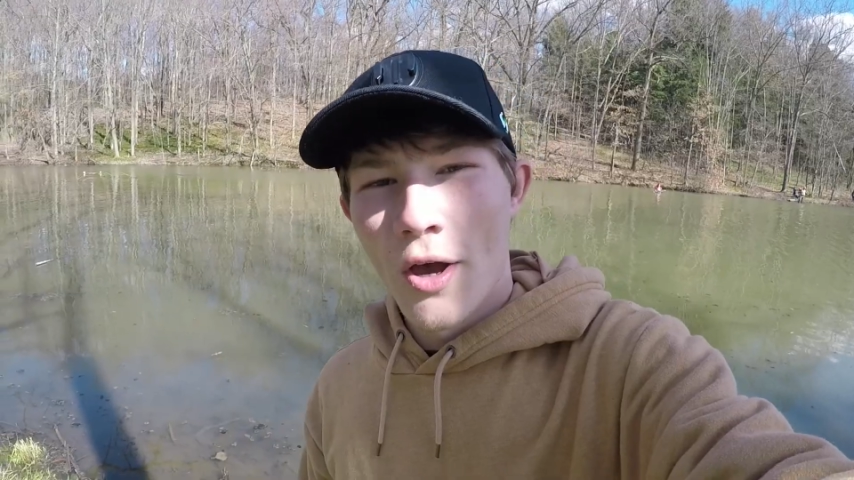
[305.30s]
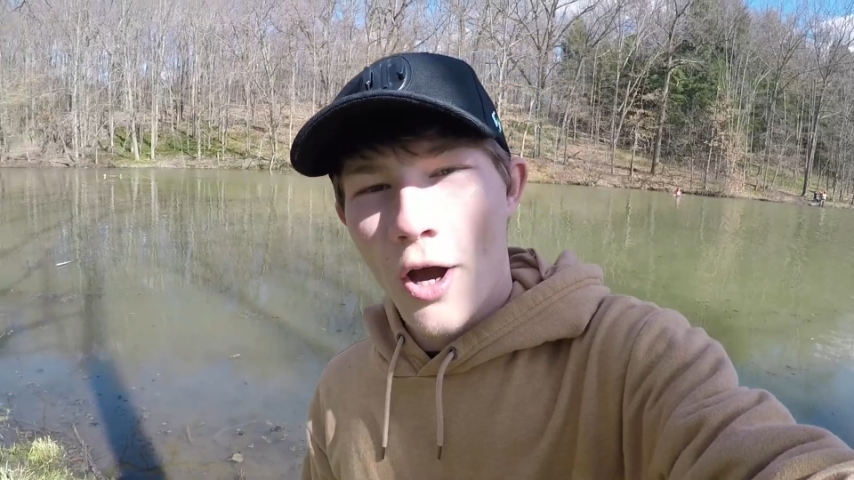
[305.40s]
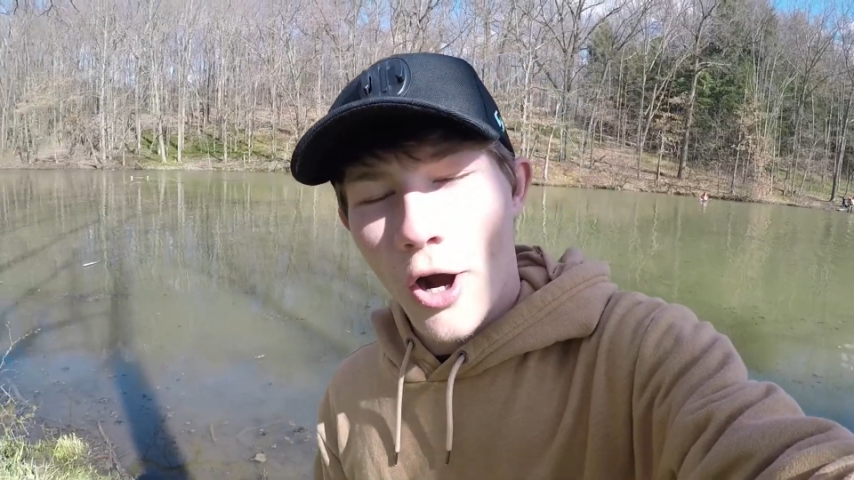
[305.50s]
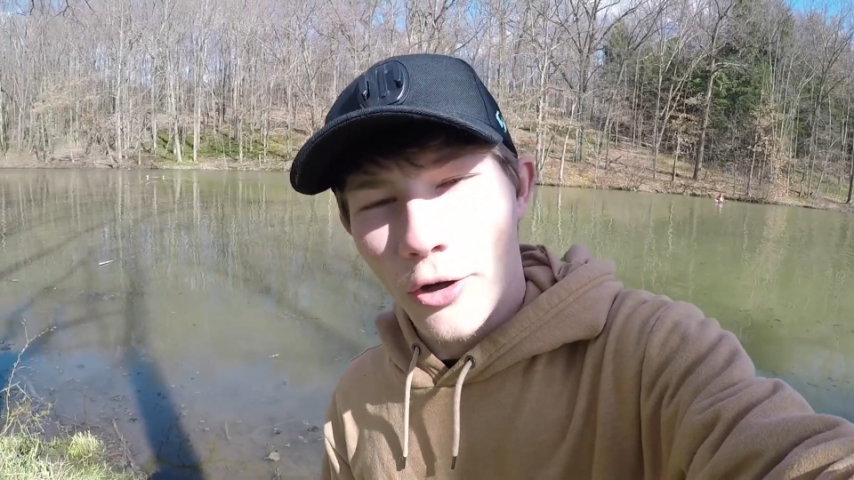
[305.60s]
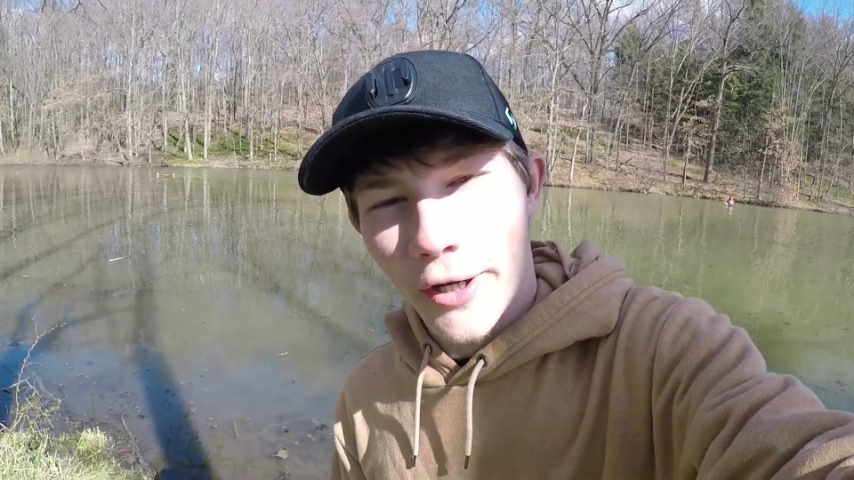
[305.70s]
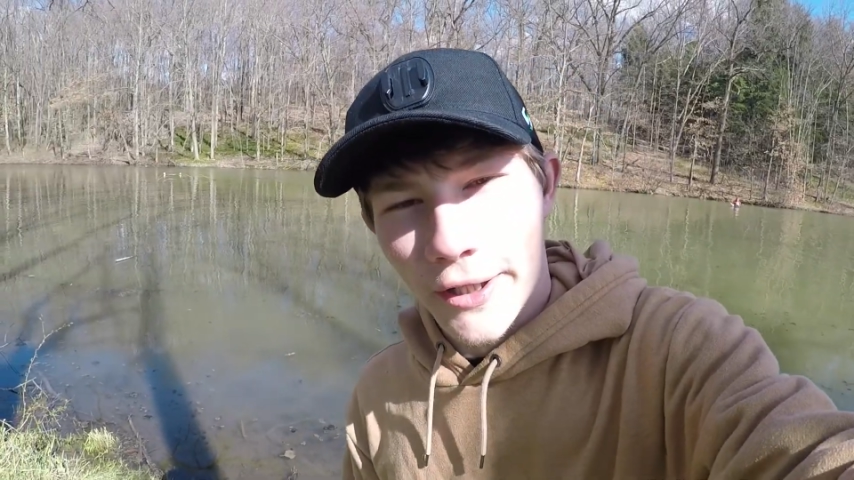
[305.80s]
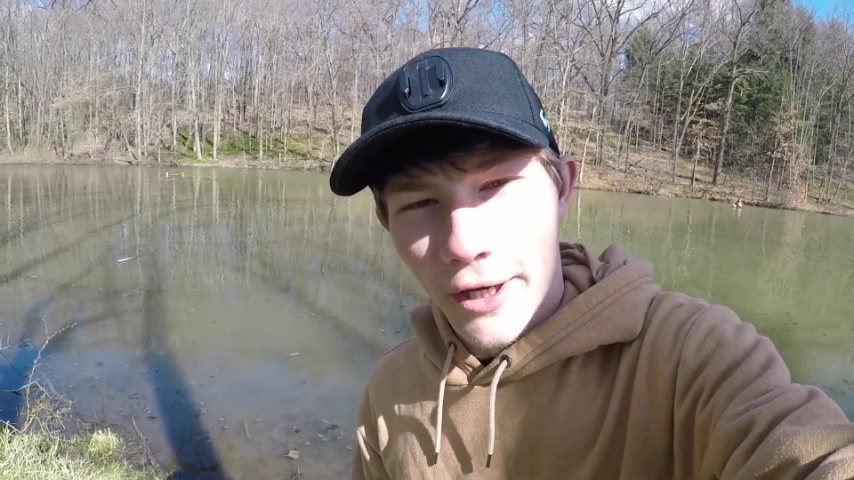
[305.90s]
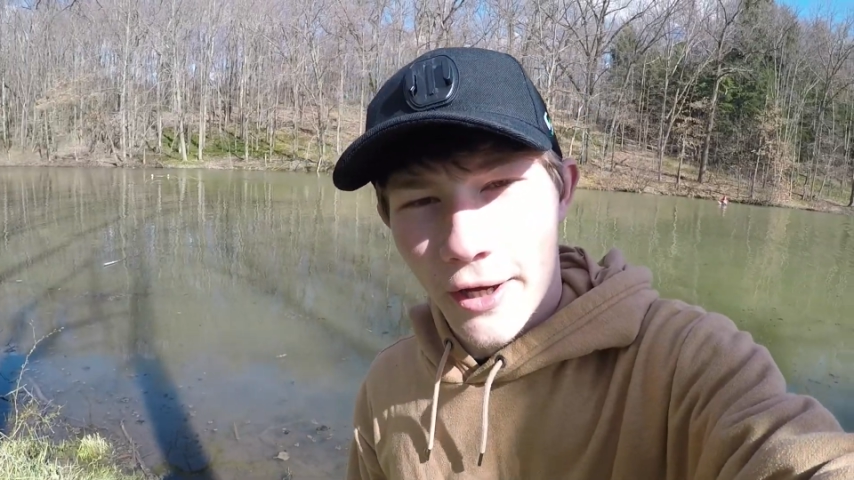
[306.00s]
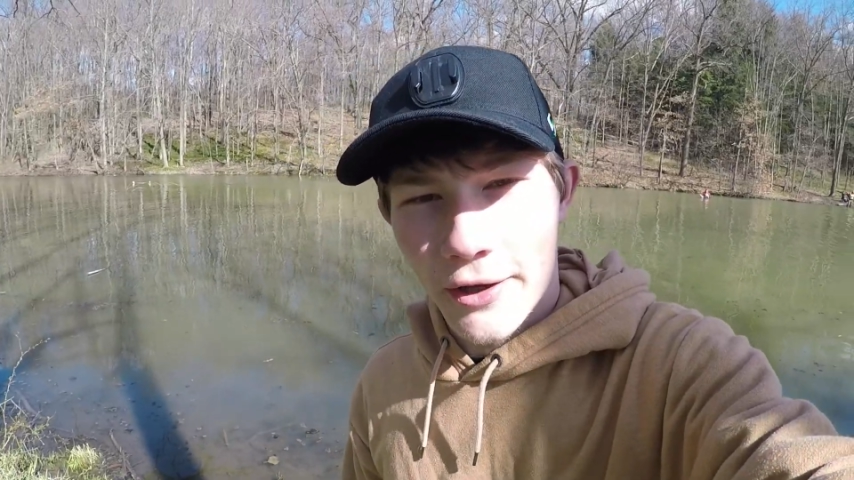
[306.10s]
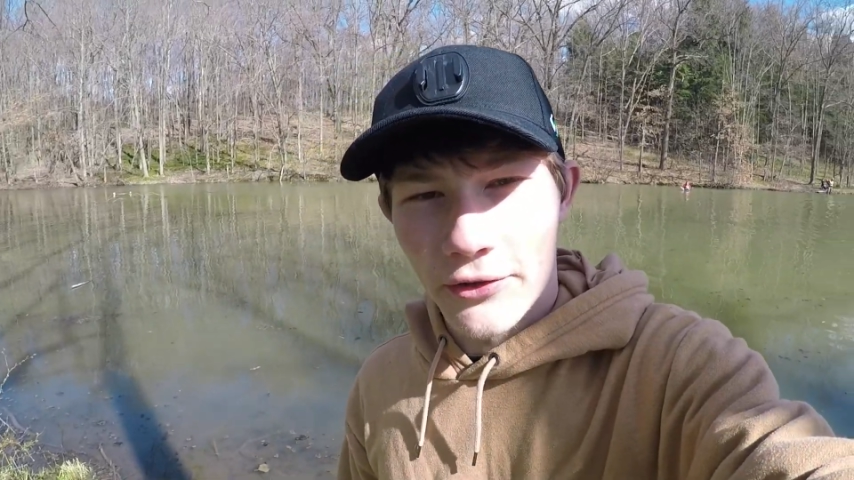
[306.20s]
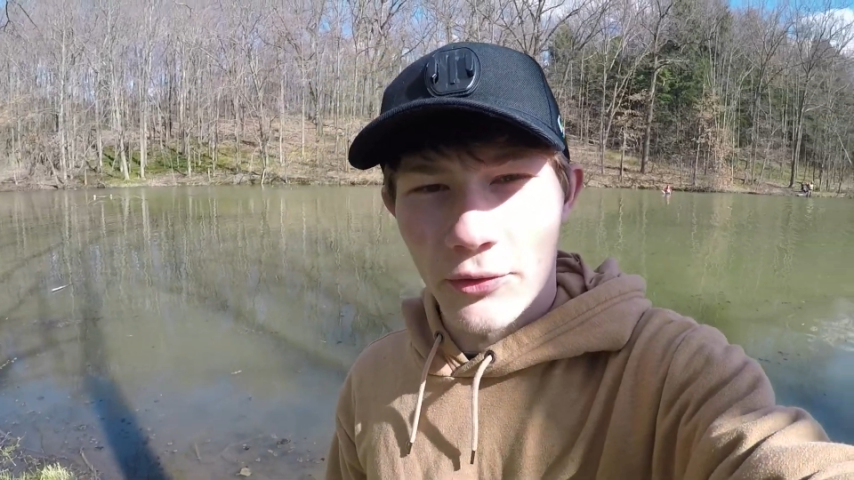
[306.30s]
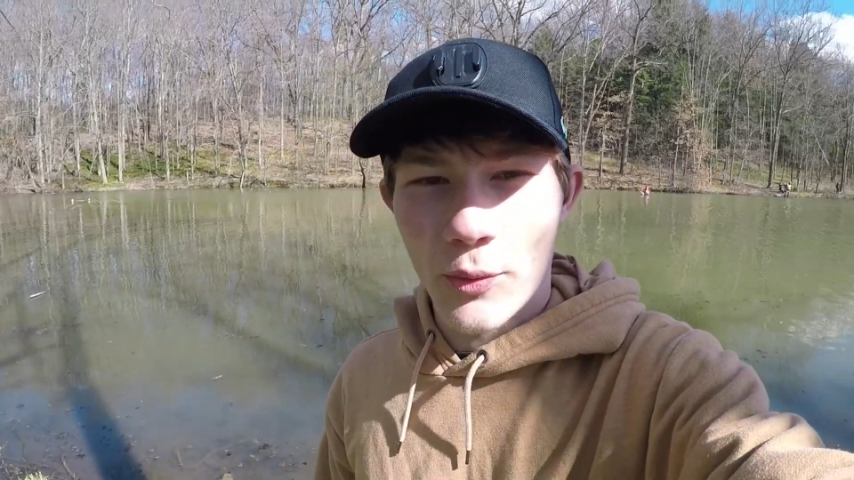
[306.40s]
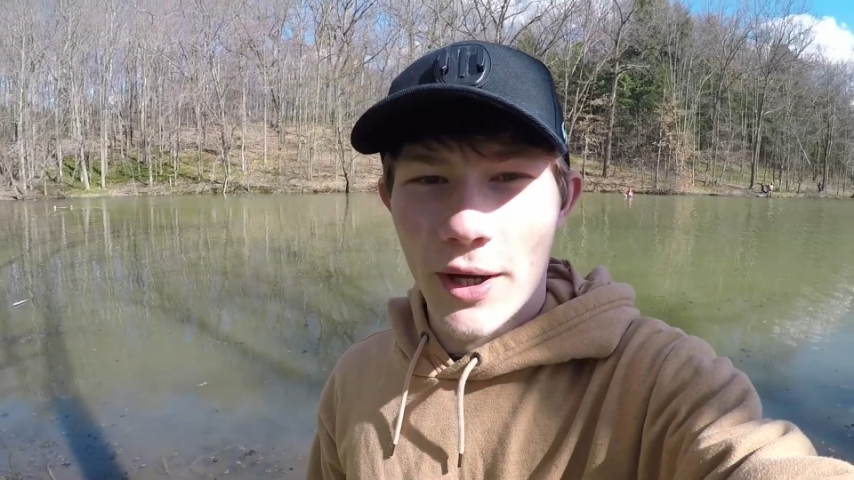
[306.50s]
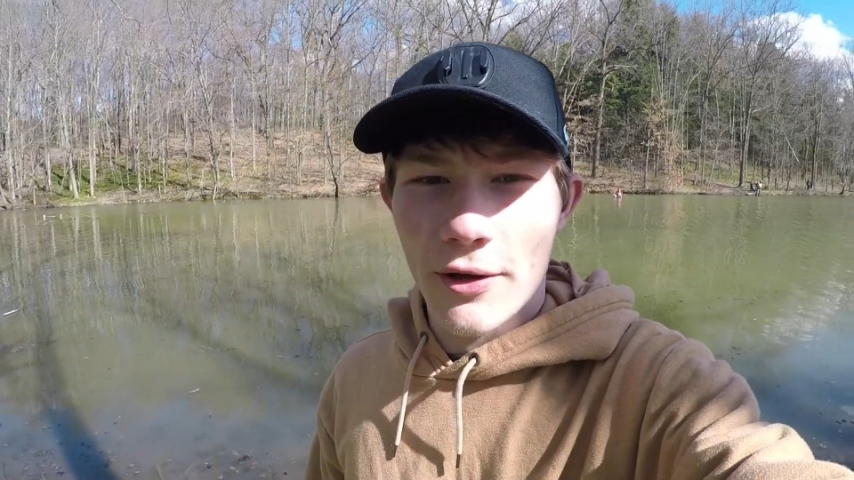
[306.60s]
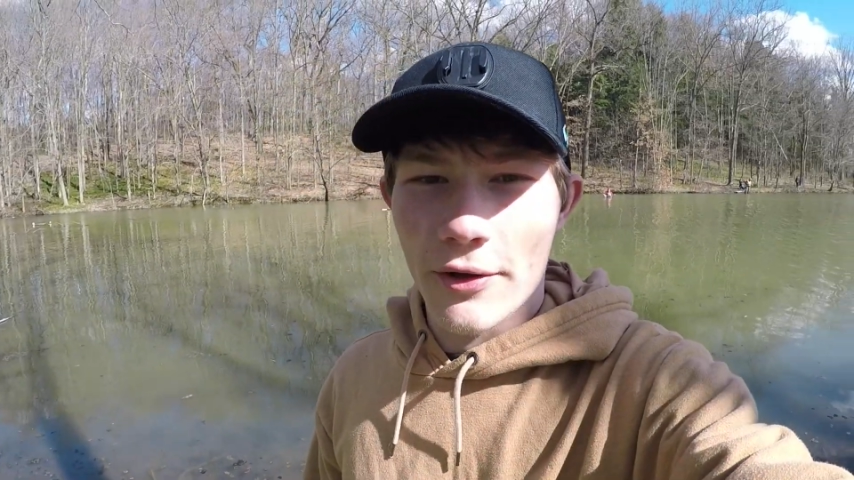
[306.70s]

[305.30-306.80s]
Alright guys, well